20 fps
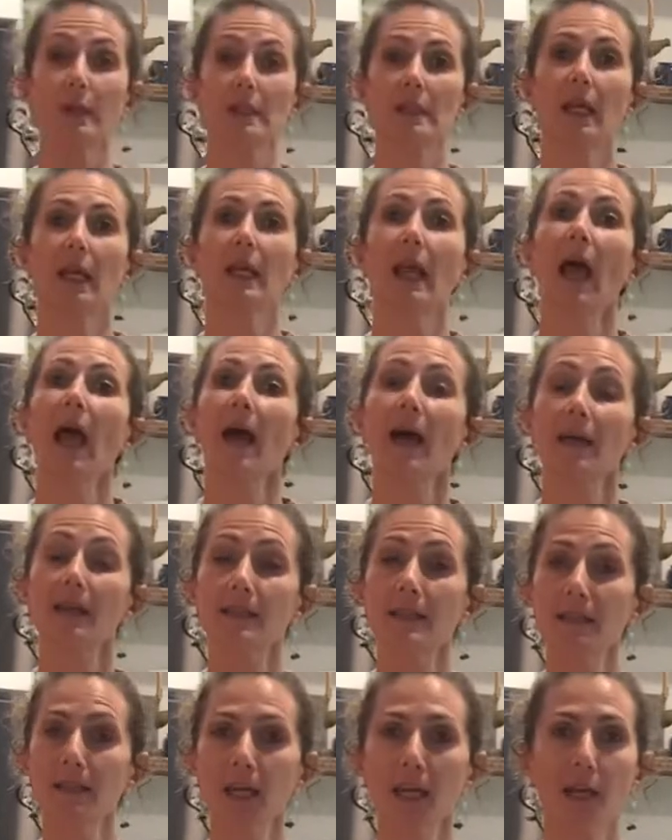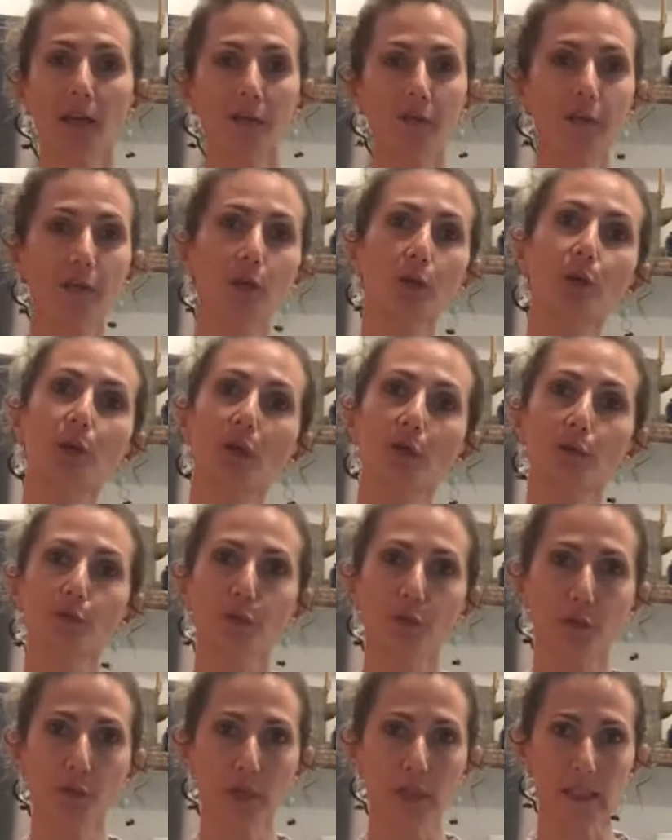get asked if you can
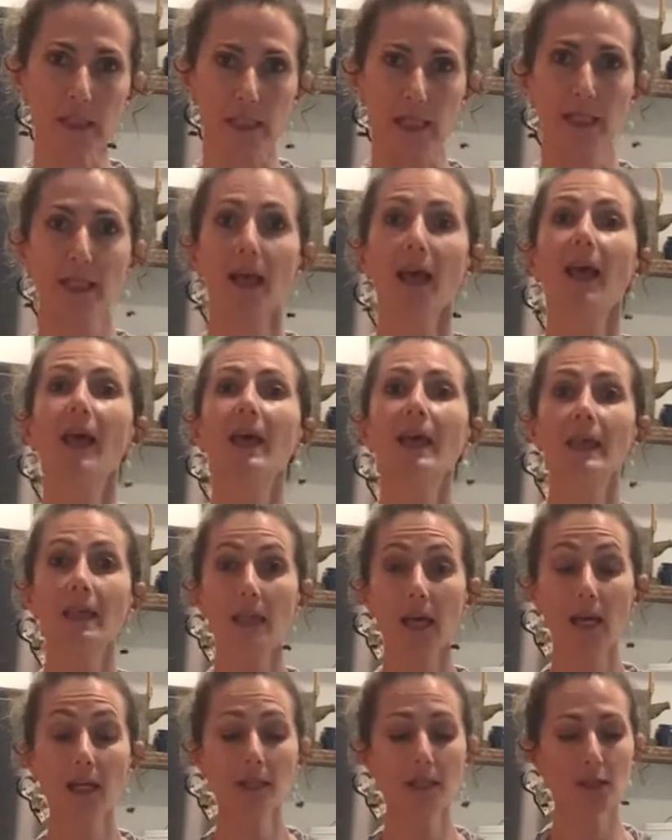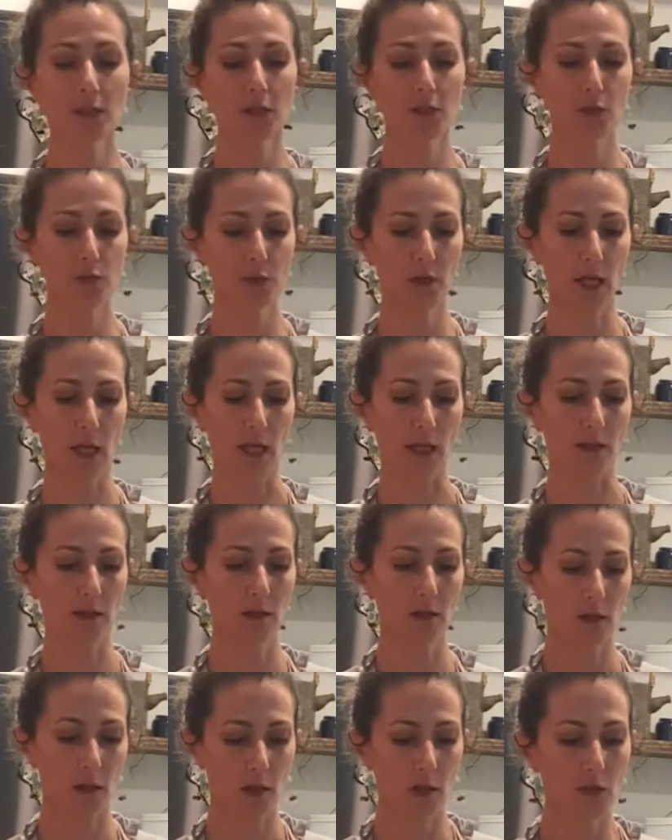freeze it. Yes, you can.
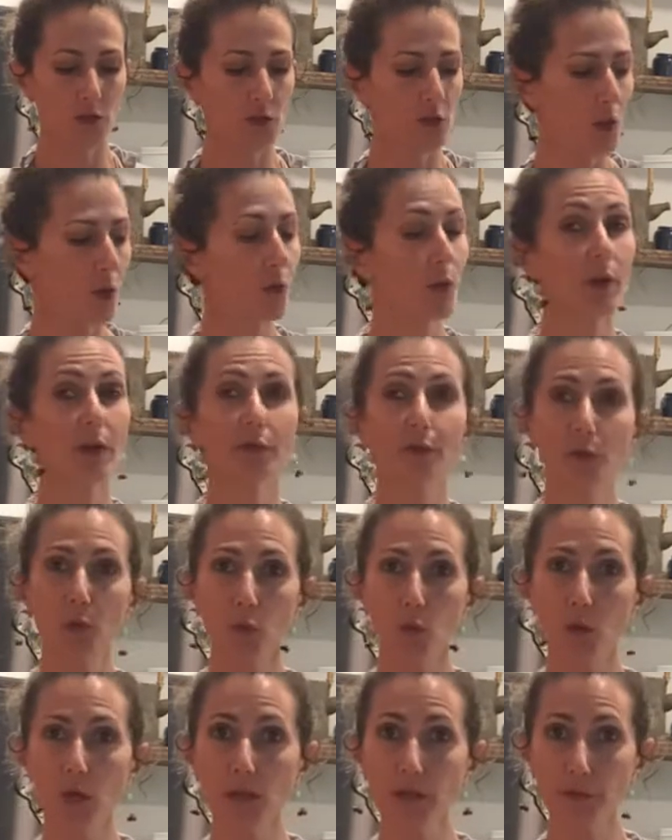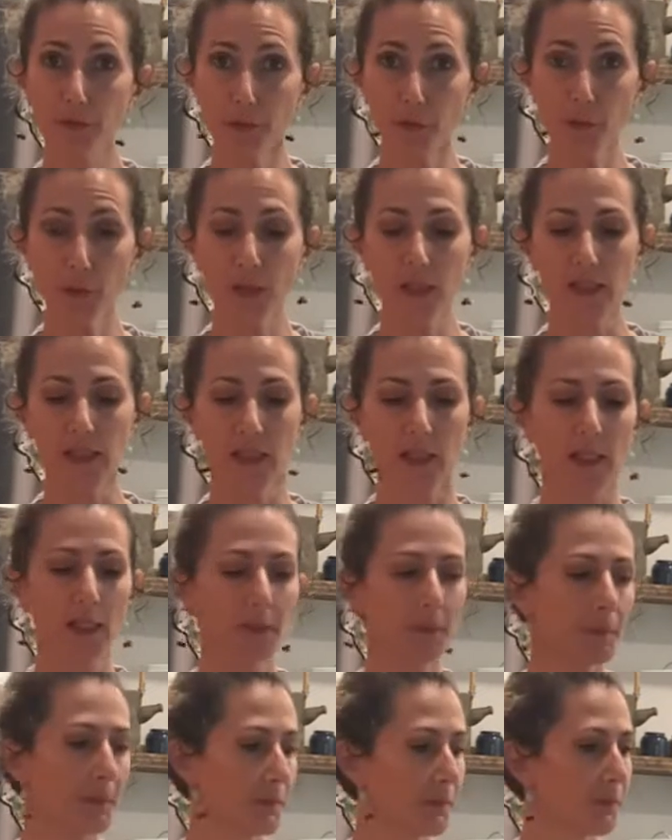So if you want to freeze it,
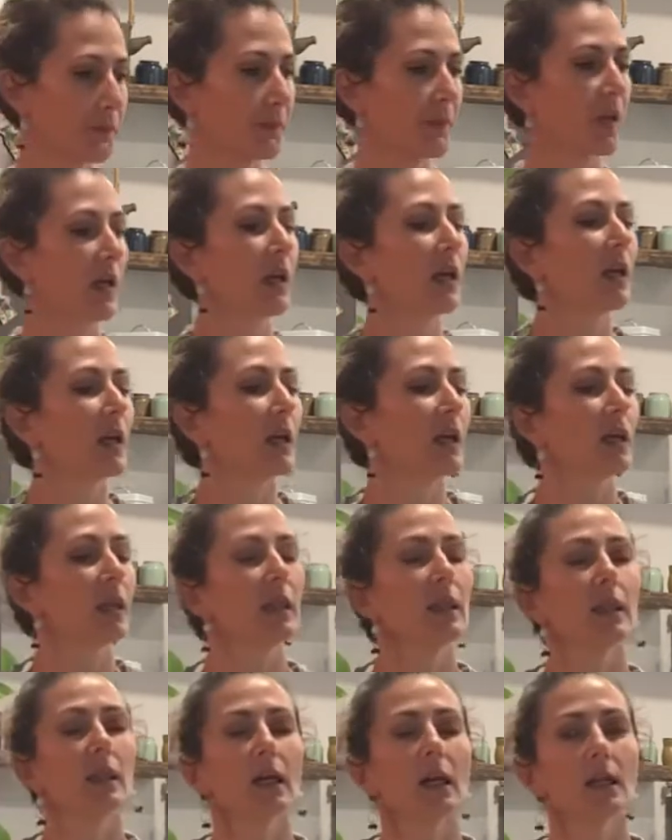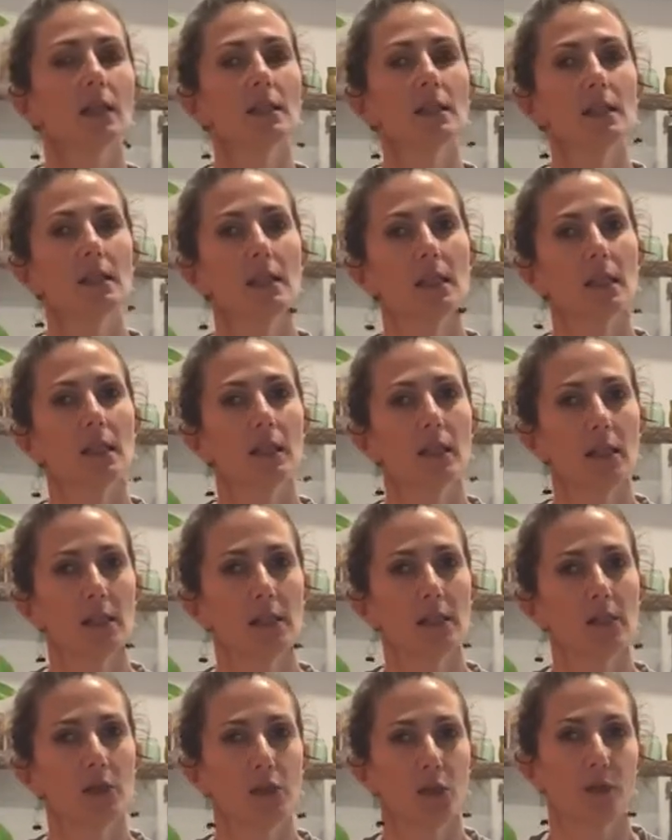dust the
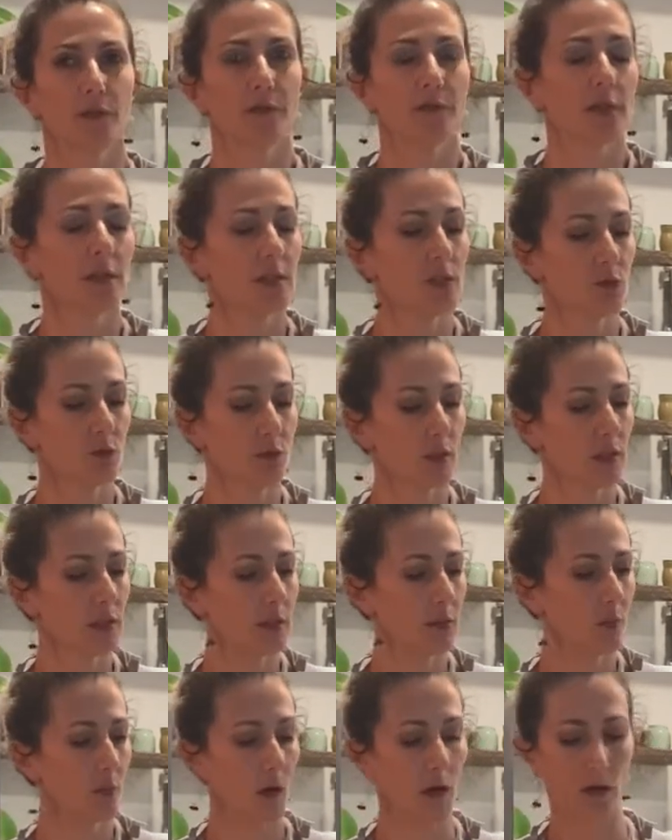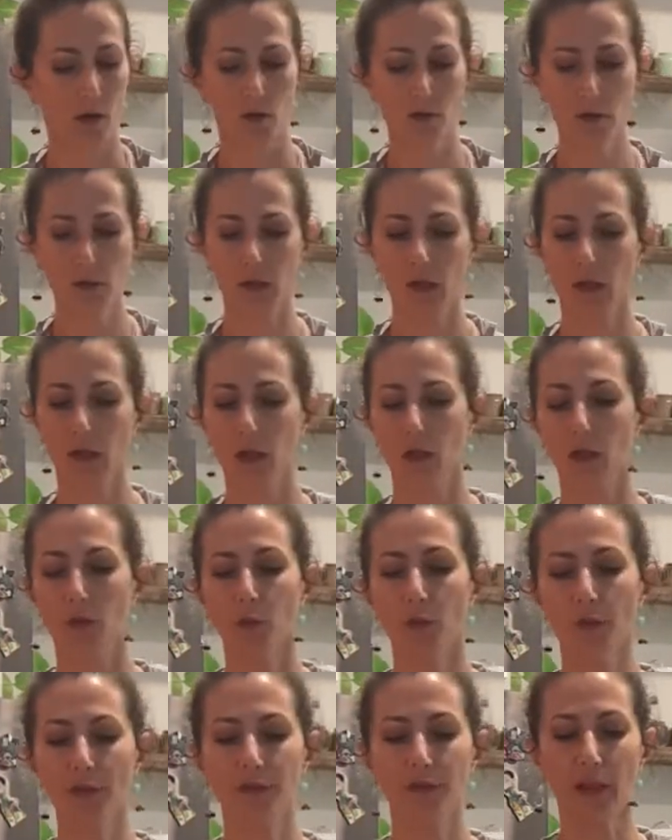surface really well with
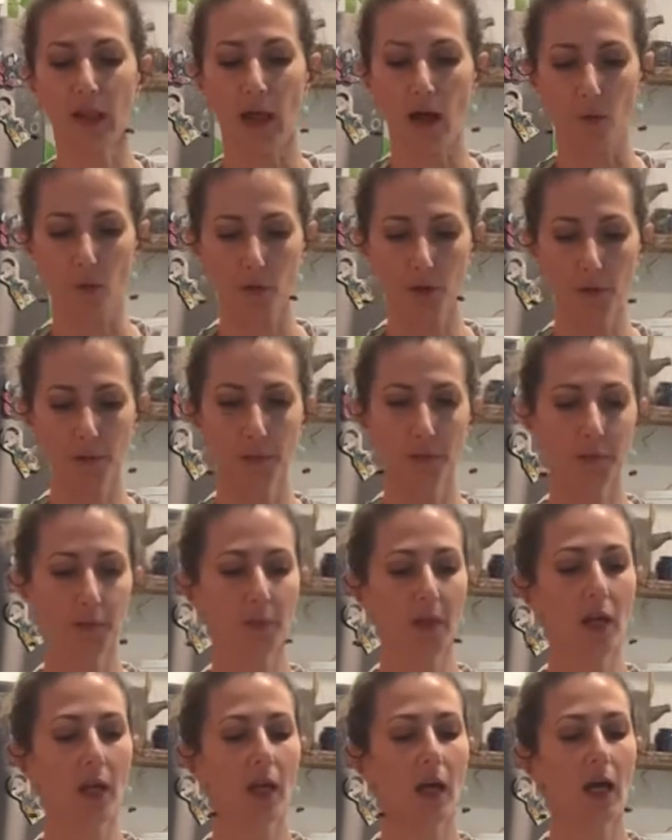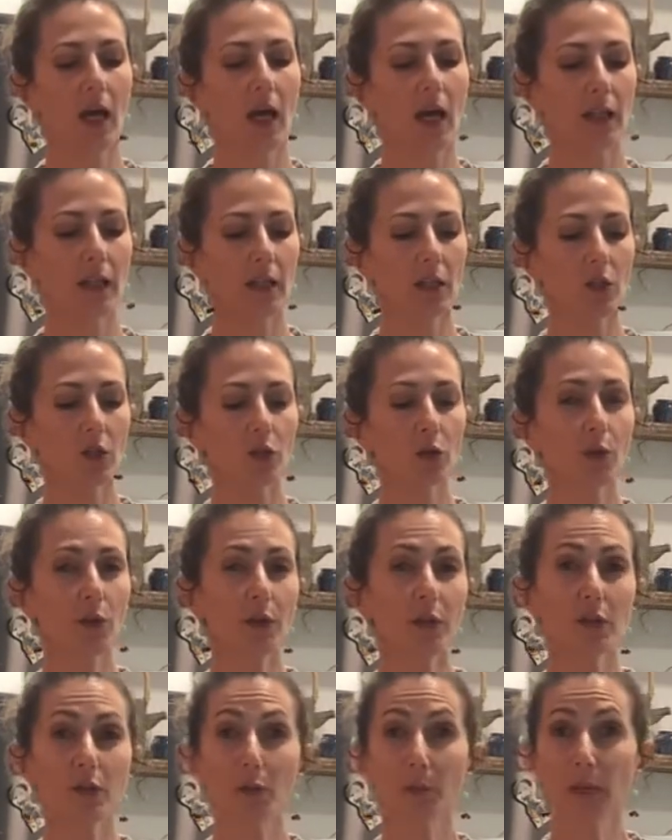flour, and then you're going
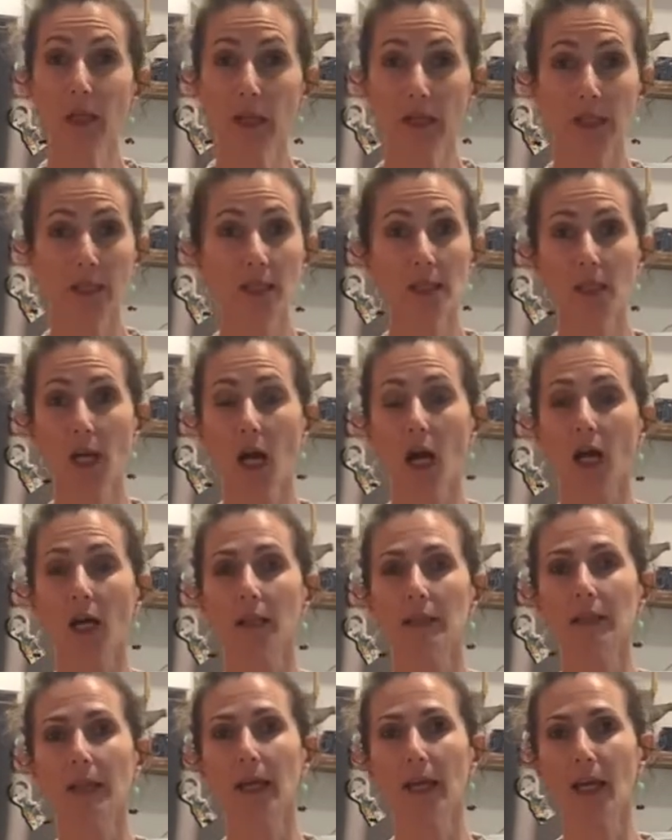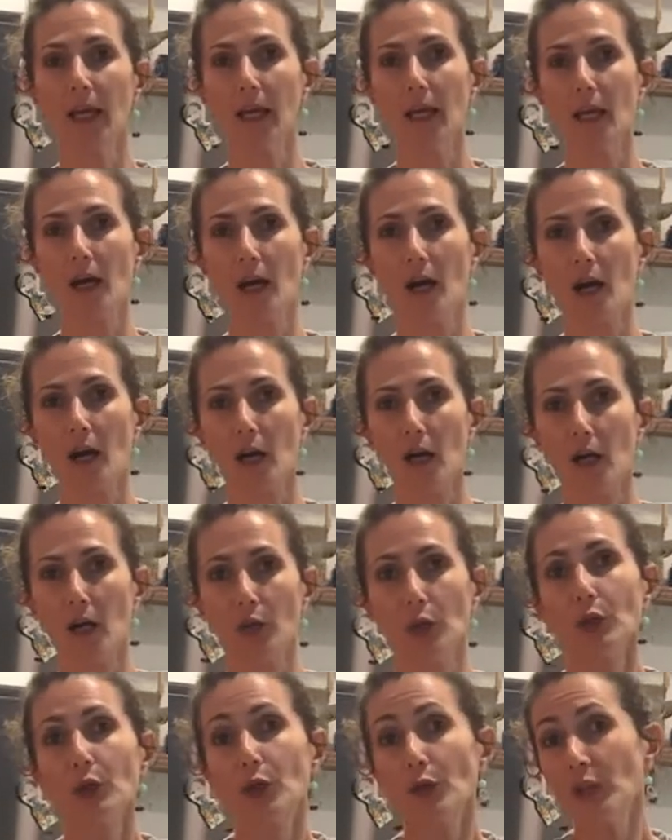to place on a
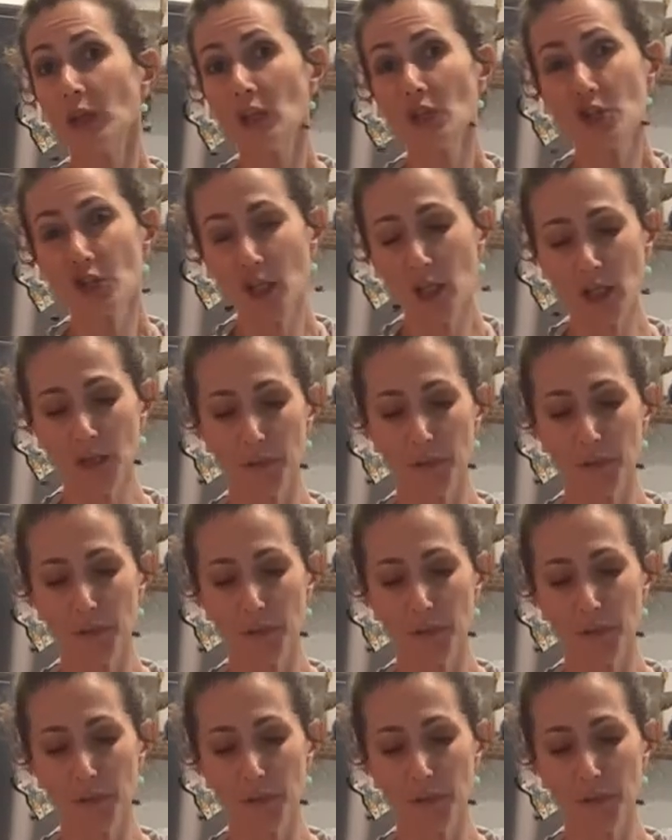cookie sheet.